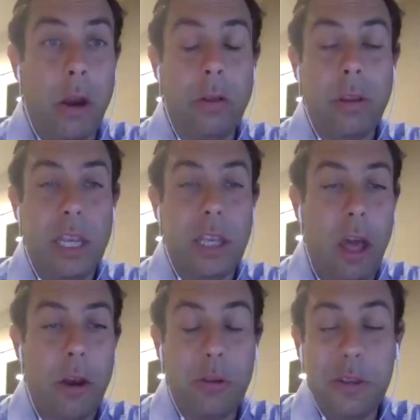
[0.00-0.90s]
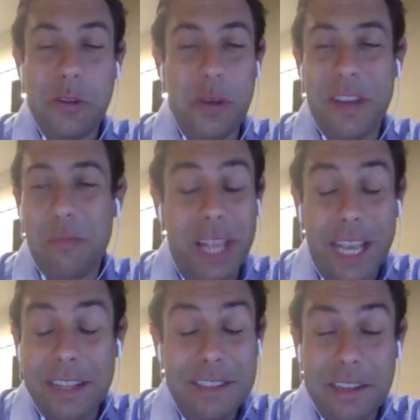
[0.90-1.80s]
only do we have
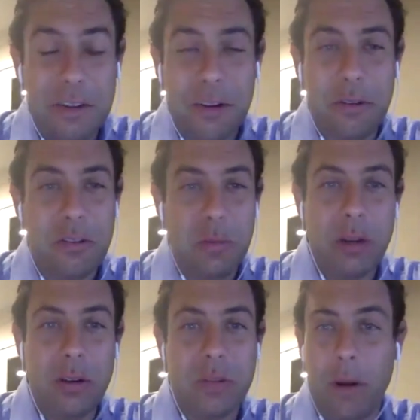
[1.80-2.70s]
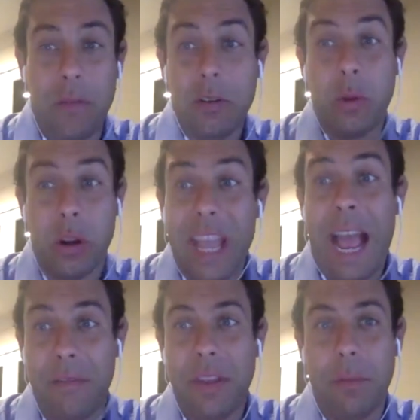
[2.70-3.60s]
plans to introduce metered smartphones, we already
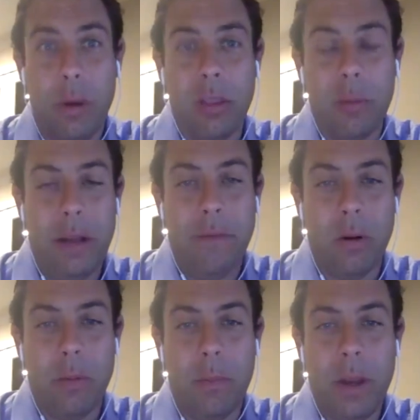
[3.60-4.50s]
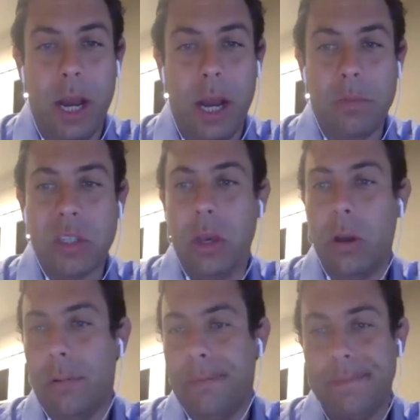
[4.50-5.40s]
have them on the platform.
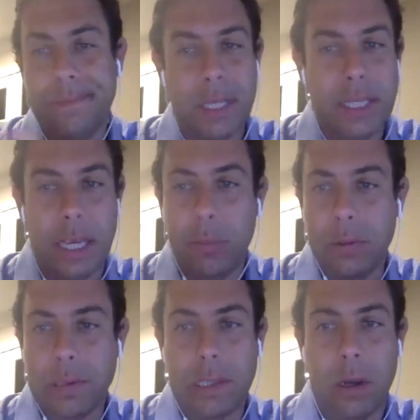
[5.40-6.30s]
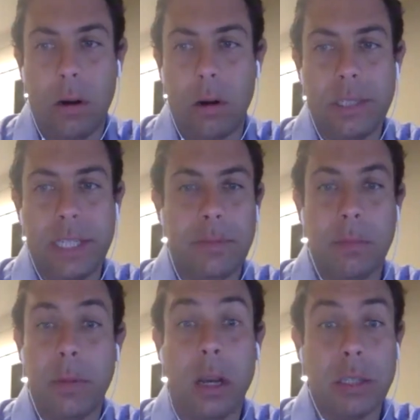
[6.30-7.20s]
So examples are Samsung
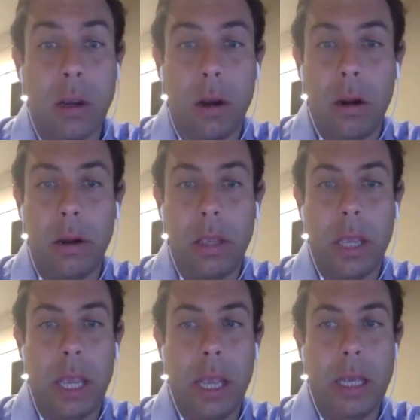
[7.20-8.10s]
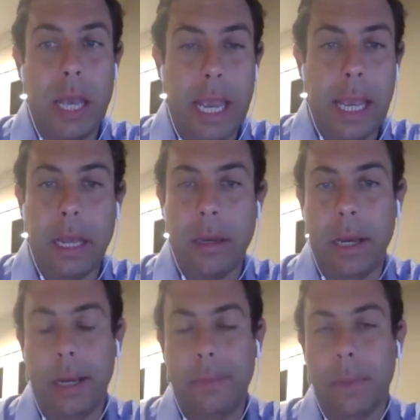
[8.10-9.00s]
Knoxguard and
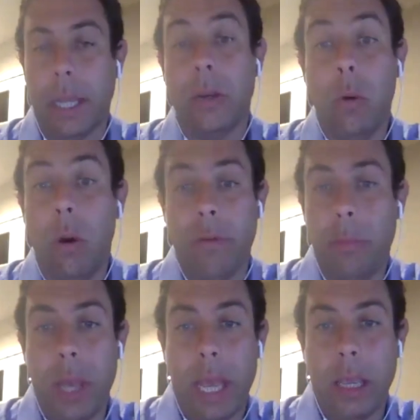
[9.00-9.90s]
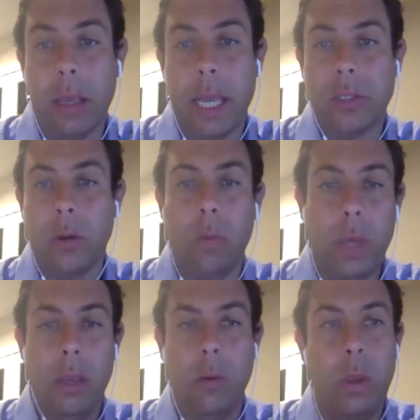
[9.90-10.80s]
like Nuovo Pay. And so
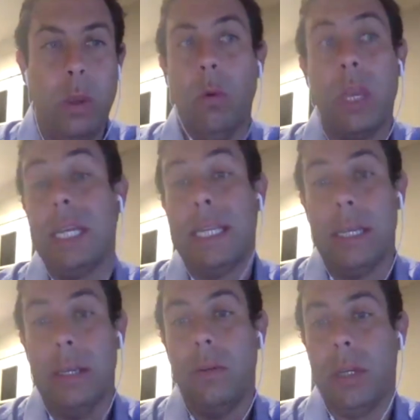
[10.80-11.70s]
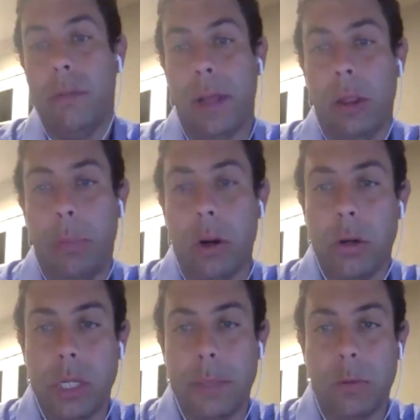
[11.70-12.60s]
we will continue to develop
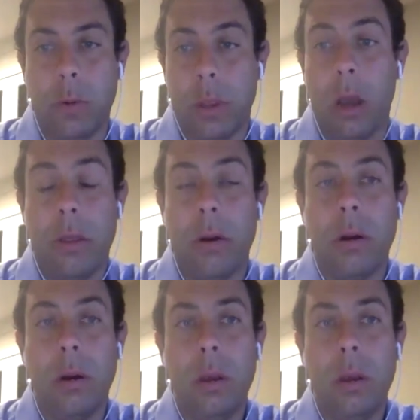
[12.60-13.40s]
partnerships with other